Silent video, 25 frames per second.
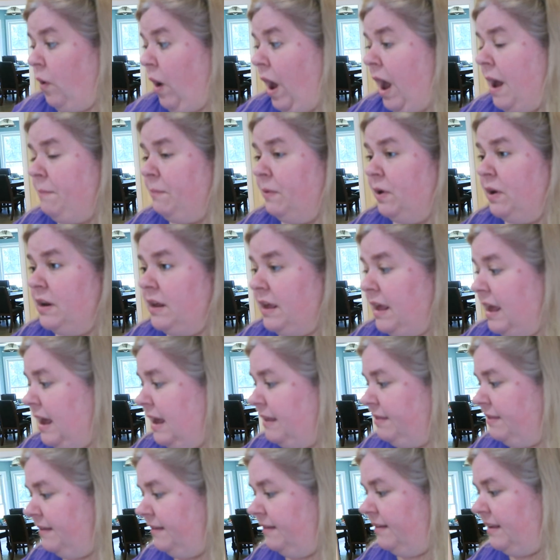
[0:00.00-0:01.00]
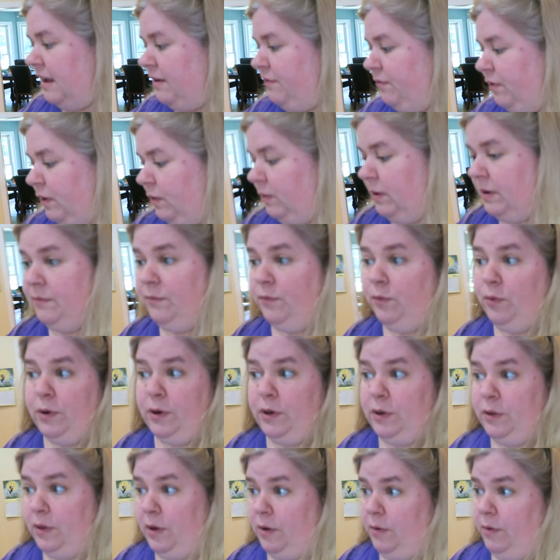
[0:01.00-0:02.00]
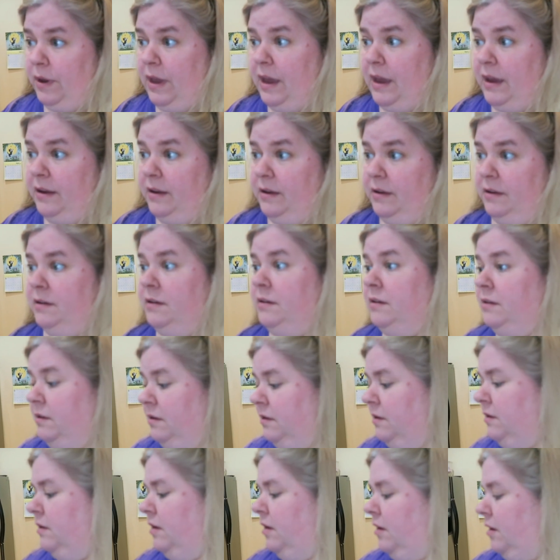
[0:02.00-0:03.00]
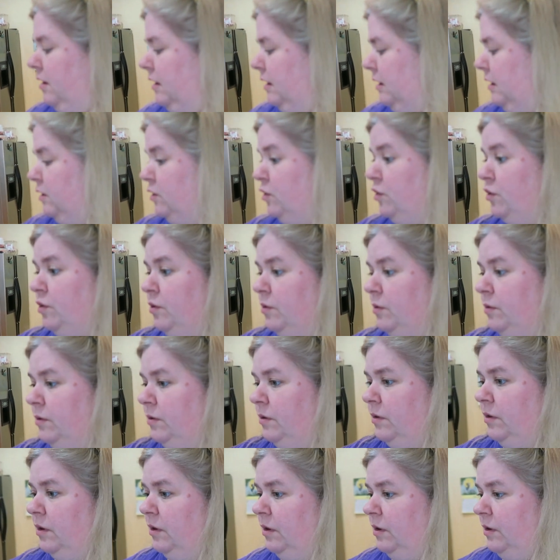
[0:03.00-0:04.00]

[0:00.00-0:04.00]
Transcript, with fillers: So I'm gonna add the Sta-Flo in for you though, okay? Yeah. All right, and you're doing